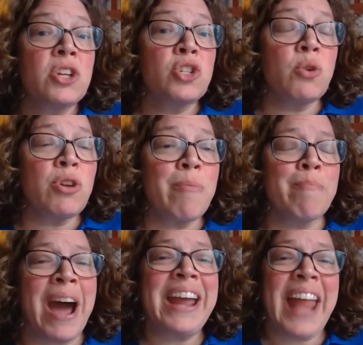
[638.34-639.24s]
So you
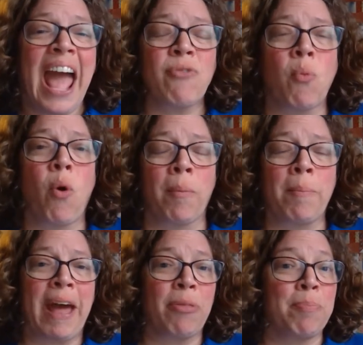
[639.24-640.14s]
might have a
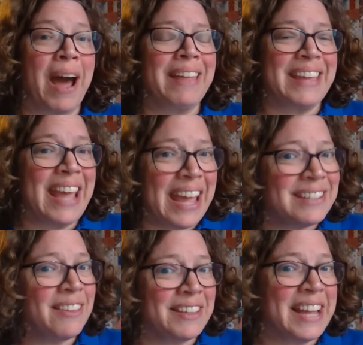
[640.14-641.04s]
warm bath by the
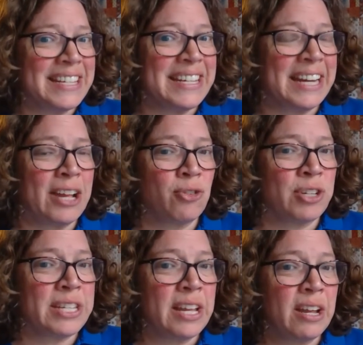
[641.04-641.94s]
end of the
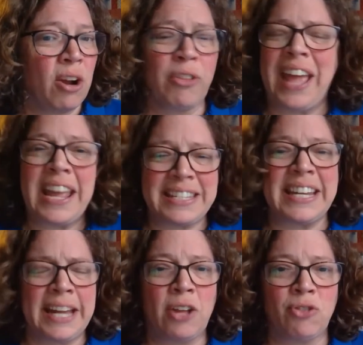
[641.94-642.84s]
1900s or the
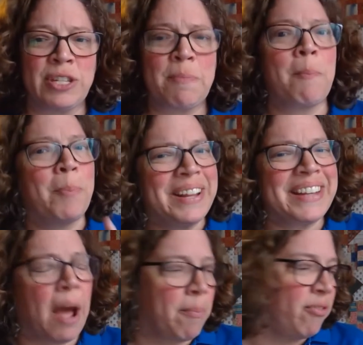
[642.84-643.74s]
1800s,
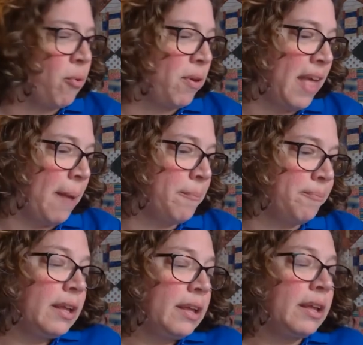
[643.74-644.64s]
but not before that.
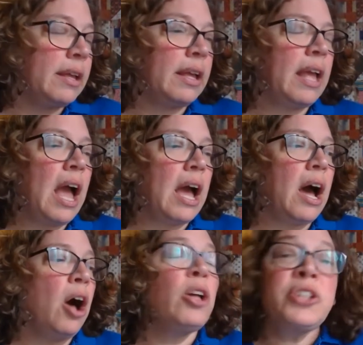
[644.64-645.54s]

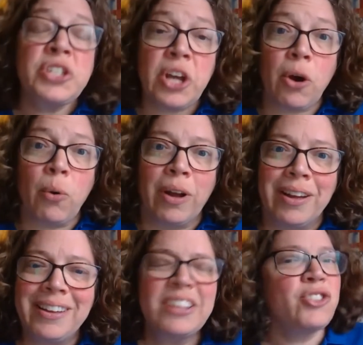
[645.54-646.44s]
Also,
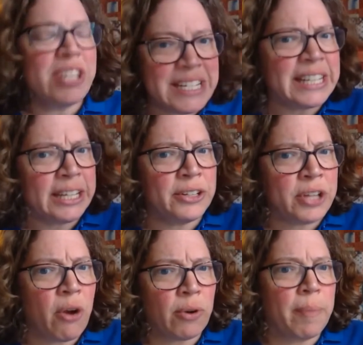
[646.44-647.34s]
just a little
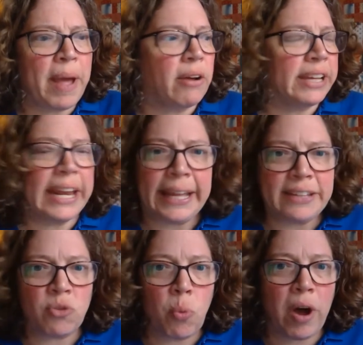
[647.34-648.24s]
note about getting
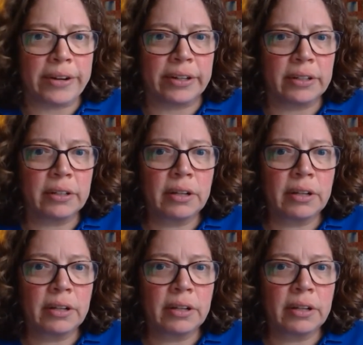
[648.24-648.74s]
into water.